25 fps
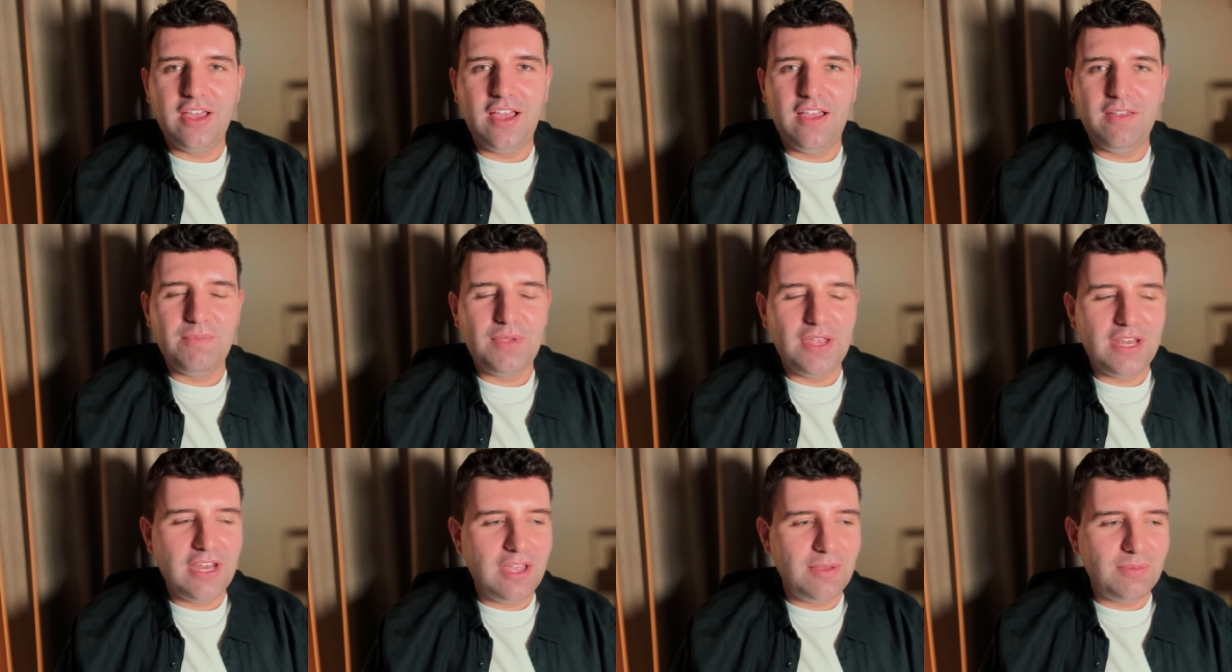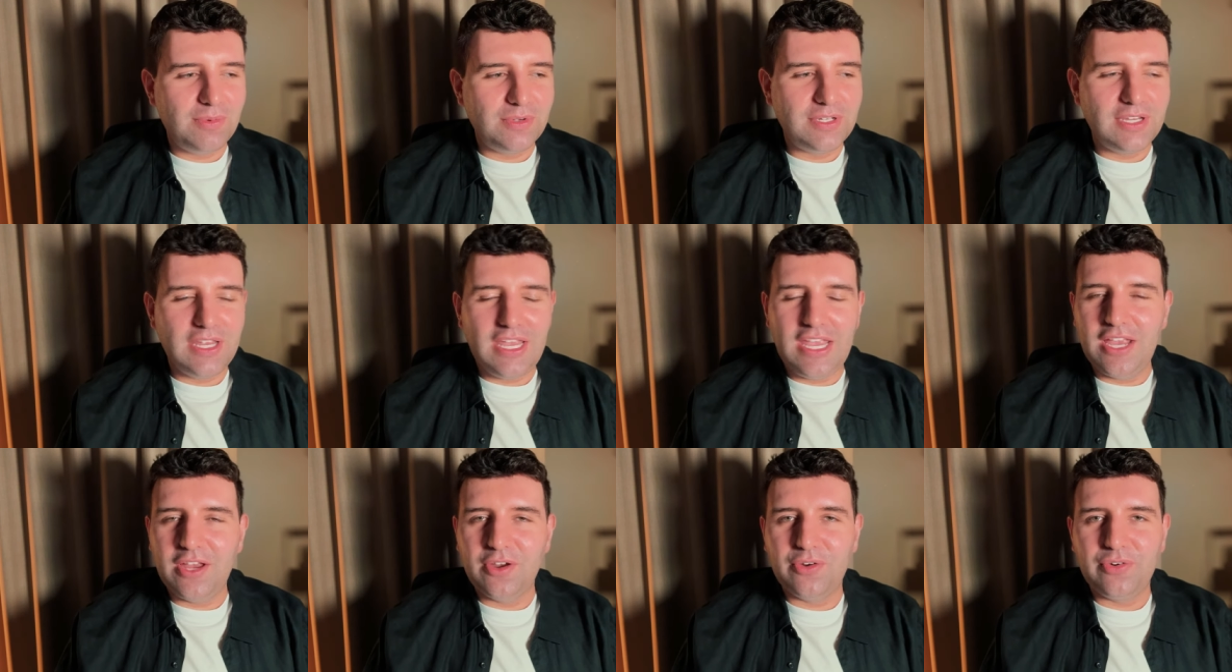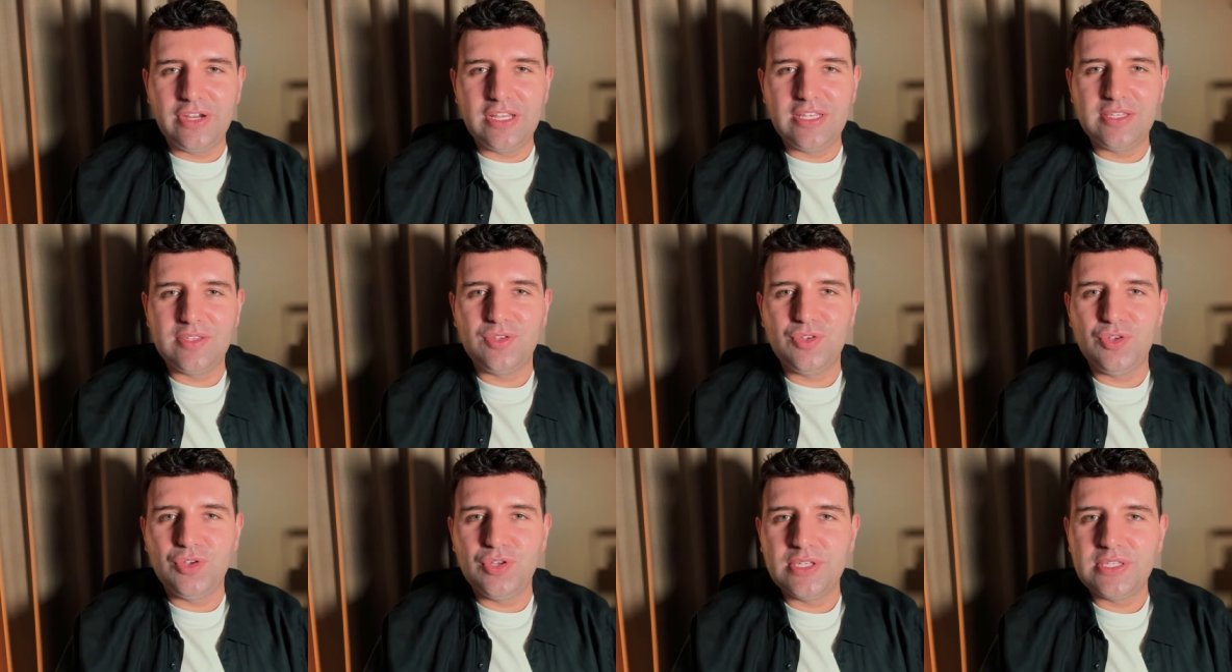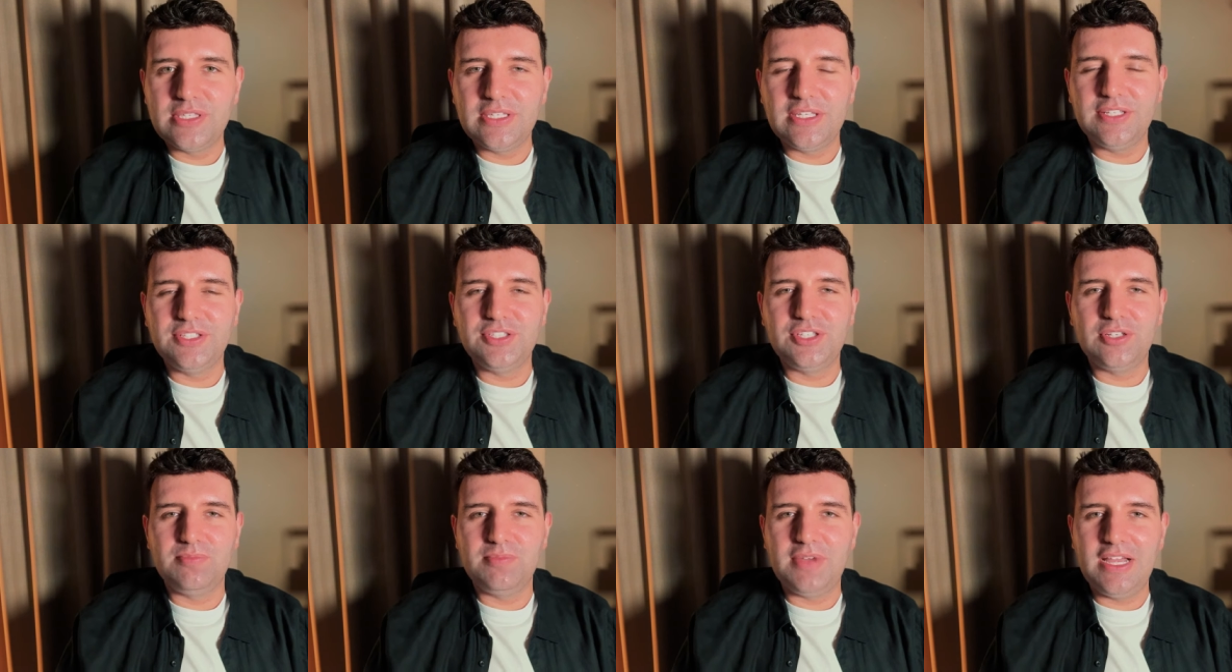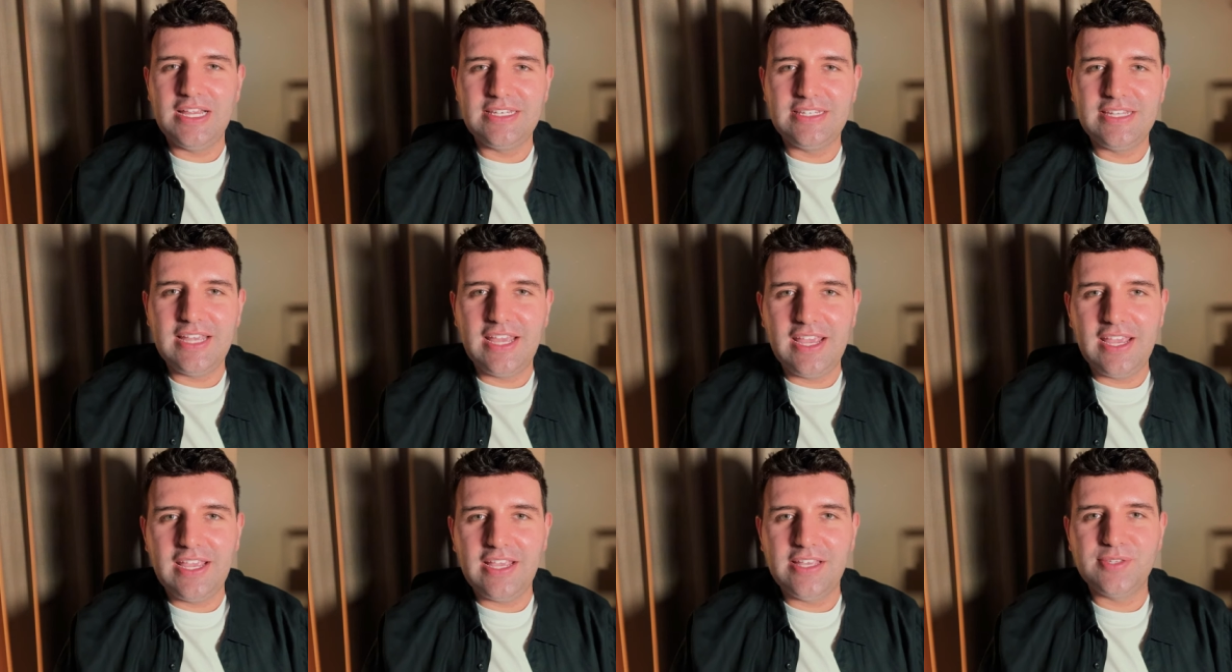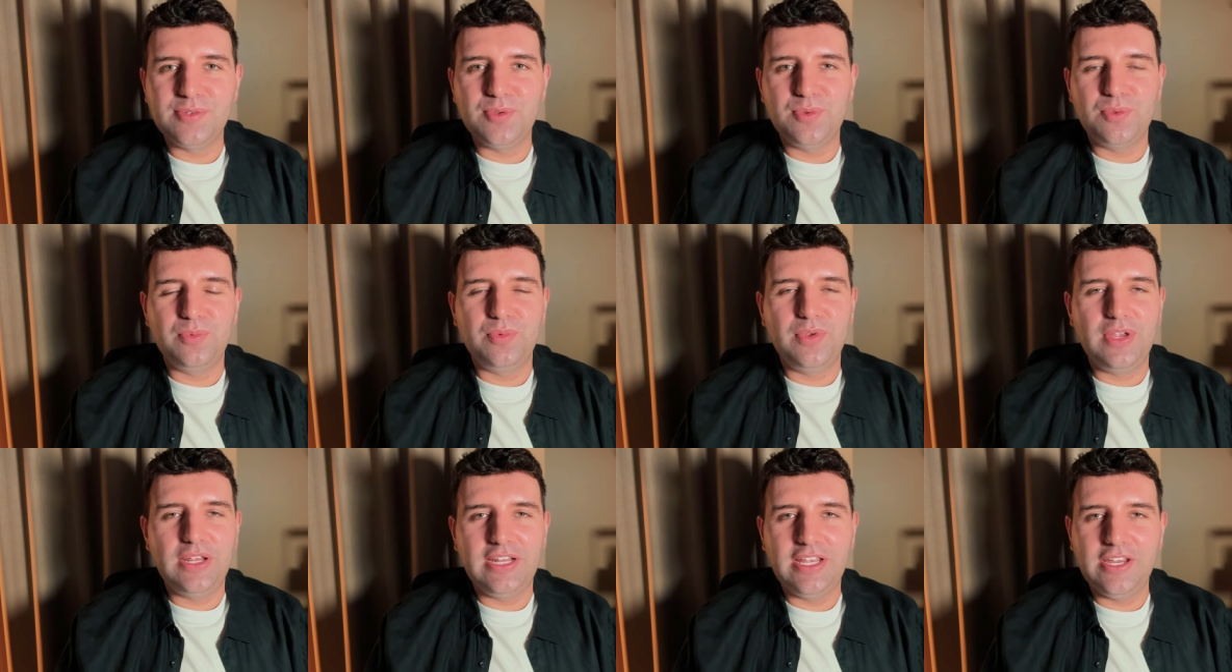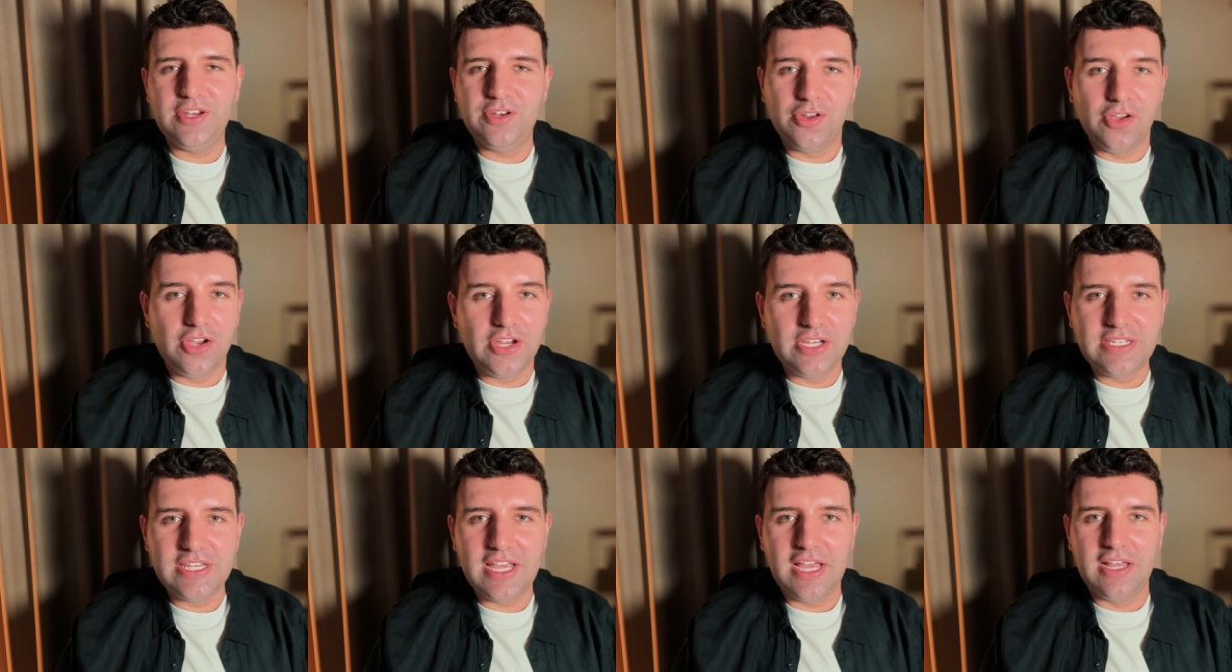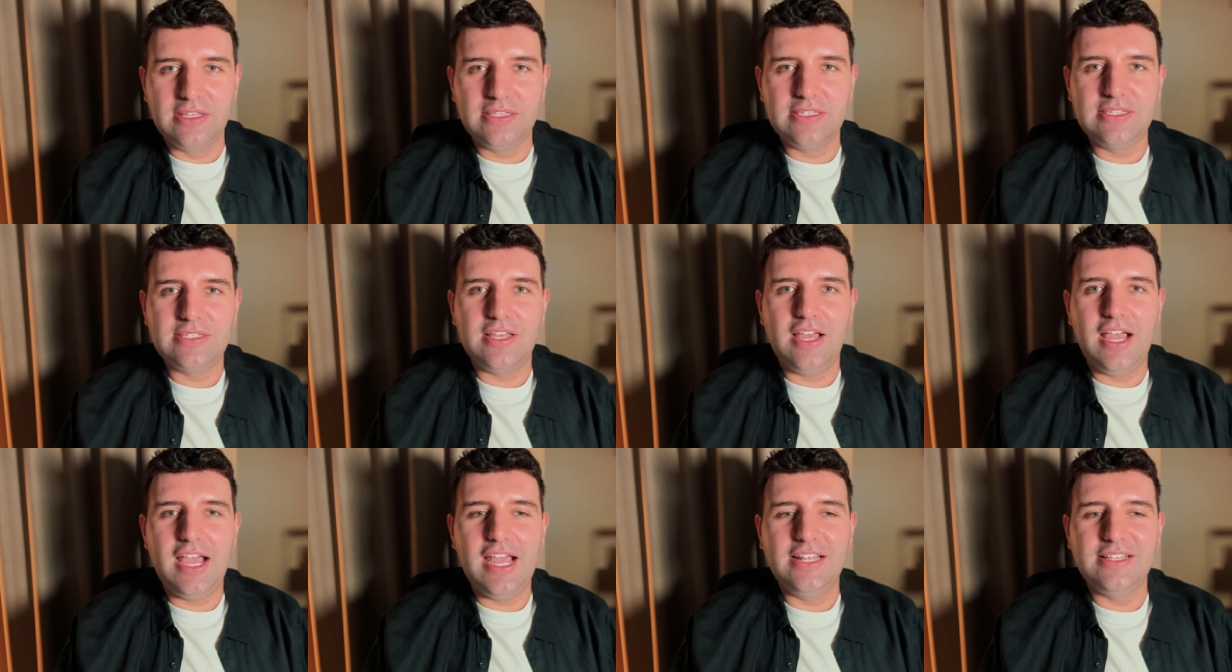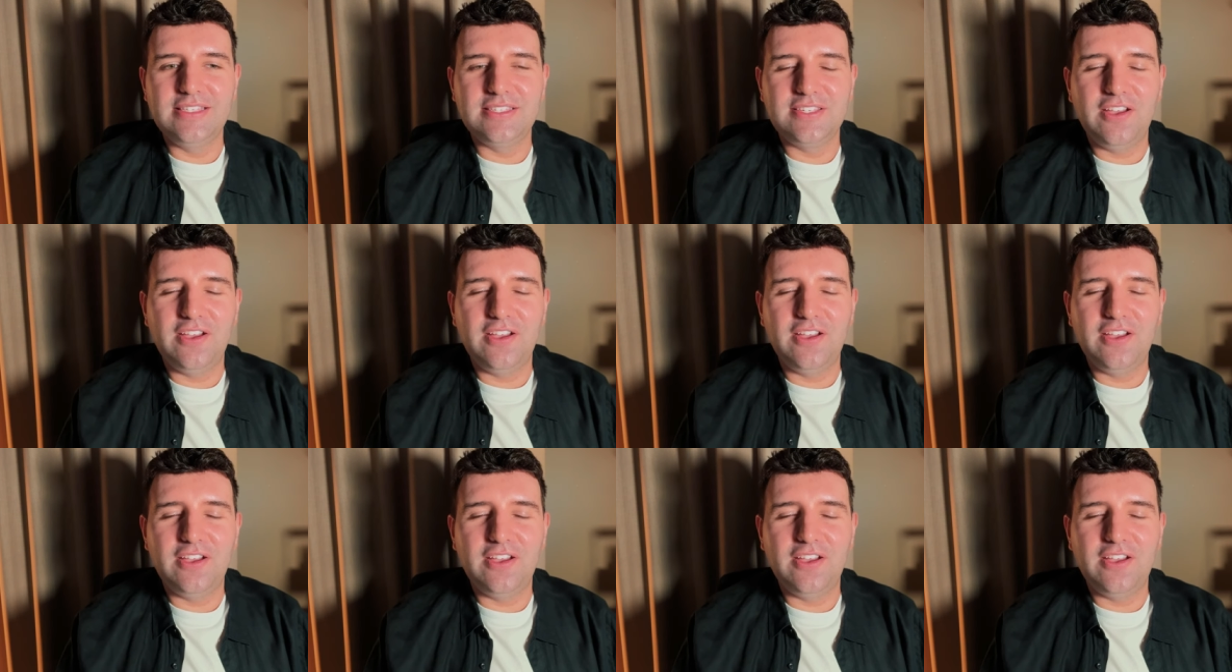I've been able to increase usage in my days with really no downside.